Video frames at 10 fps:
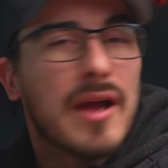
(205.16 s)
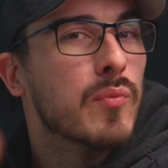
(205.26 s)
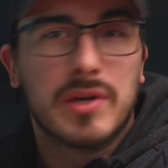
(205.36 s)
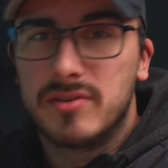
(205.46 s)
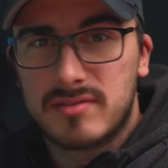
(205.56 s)
I
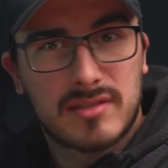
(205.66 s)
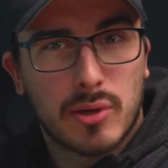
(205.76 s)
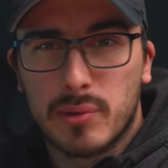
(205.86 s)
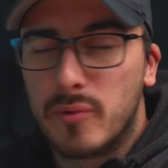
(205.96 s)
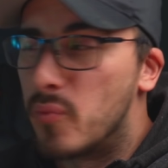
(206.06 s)
would
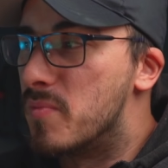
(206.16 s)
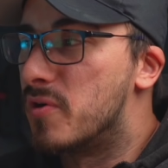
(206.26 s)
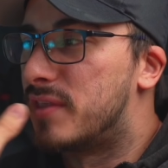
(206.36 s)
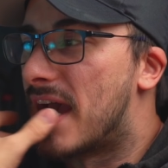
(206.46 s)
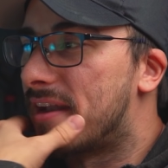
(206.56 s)
totally
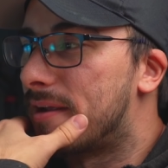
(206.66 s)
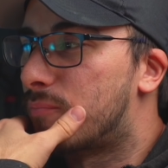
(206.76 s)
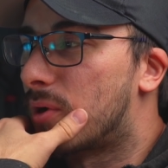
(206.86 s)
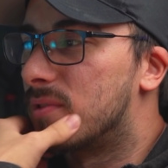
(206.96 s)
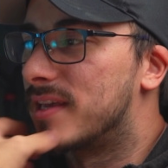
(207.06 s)
remove that and
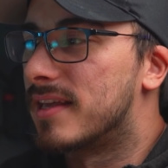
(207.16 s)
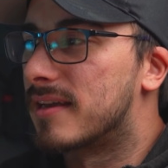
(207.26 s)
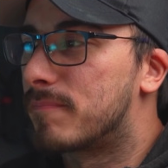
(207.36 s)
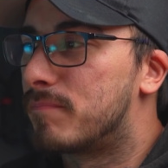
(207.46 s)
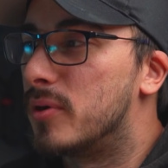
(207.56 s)
probably
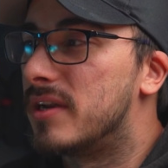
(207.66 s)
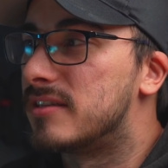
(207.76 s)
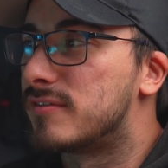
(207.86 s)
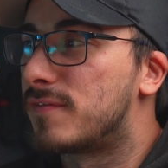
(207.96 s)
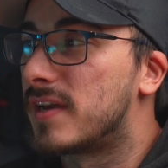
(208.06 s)
like put
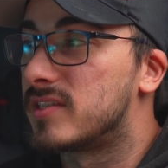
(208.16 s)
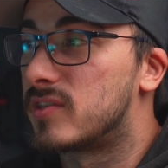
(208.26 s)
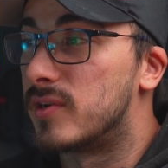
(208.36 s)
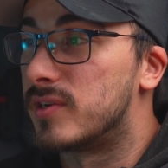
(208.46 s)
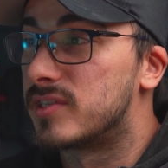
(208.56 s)
his face
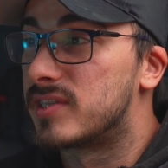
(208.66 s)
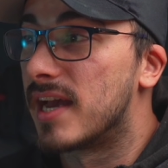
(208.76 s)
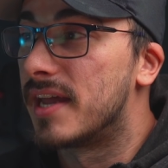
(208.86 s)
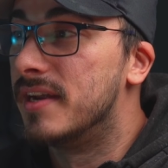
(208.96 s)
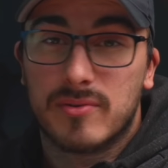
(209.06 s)
there
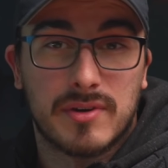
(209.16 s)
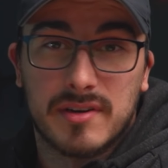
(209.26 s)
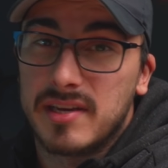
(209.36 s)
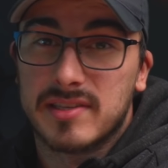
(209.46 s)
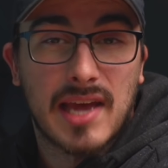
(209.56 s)
instead, or
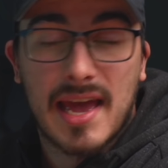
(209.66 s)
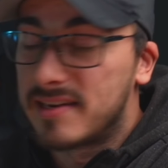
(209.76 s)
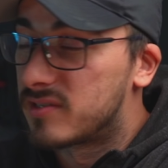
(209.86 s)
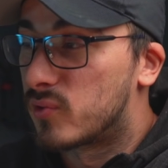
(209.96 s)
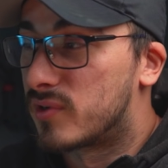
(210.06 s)
his
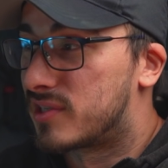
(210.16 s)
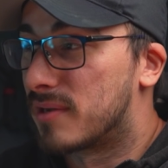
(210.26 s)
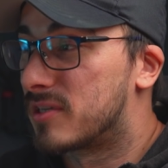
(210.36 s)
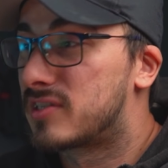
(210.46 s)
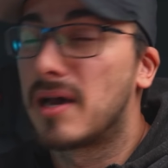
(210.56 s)
hands, or
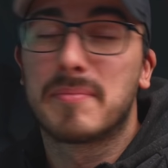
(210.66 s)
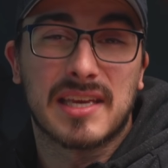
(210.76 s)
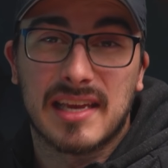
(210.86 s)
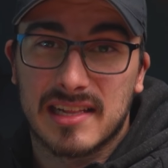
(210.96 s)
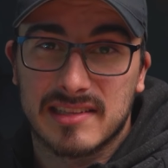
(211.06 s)

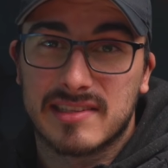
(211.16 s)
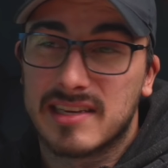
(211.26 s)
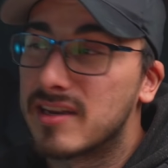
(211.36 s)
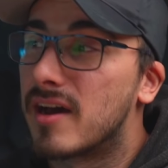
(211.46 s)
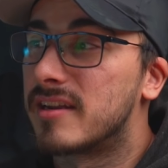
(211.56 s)
something else,
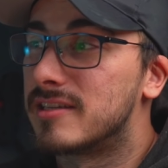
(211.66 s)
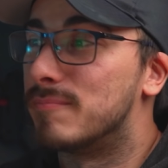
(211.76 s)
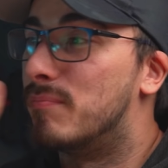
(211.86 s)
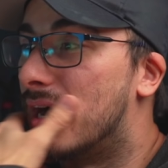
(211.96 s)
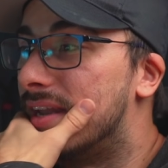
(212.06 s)
like not his
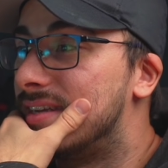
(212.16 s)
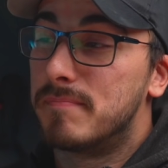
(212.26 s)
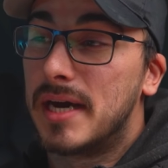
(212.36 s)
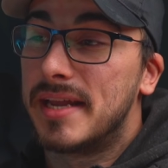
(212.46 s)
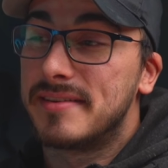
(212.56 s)
butt.
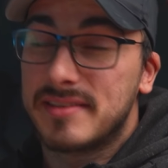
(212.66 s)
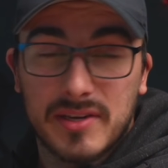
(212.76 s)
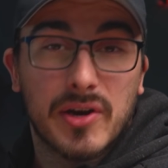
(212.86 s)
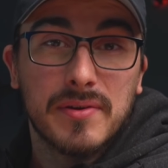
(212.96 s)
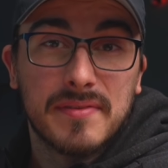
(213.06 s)
But you
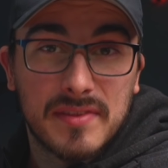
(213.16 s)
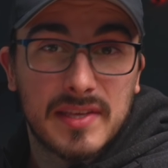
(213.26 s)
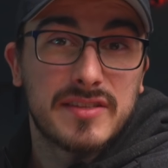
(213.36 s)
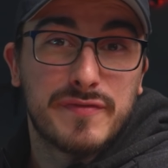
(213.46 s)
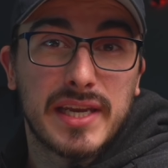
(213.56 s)
know,
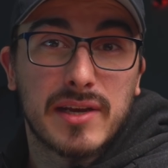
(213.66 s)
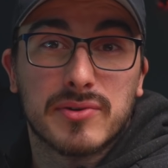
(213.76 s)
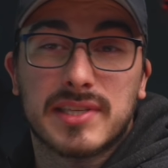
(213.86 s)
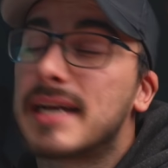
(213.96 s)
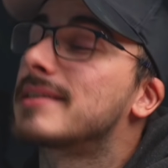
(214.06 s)
this video
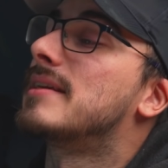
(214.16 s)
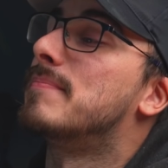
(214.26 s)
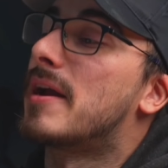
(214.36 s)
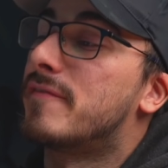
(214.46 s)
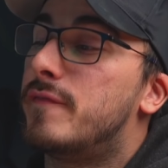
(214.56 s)
is actually
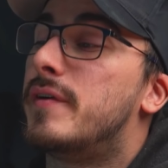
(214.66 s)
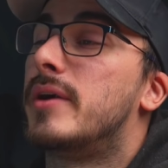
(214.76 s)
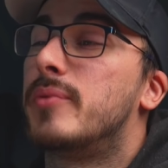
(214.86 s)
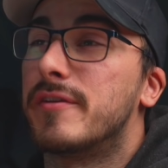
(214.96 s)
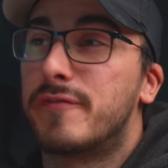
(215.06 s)
my
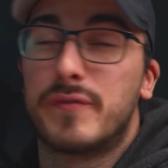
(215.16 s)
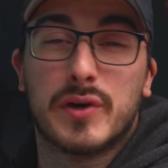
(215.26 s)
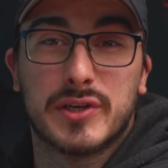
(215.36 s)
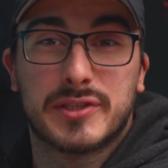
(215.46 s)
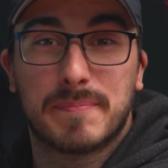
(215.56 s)
very
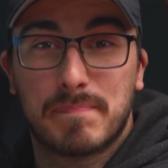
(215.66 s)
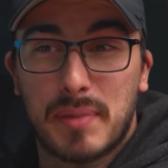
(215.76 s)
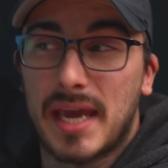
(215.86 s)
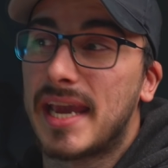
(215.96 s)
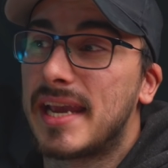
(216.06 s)
first
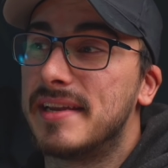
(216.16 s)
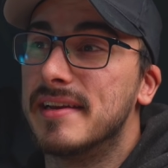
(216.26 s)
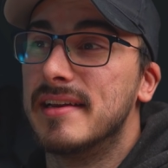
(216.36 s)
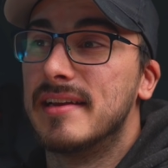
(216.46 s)
paid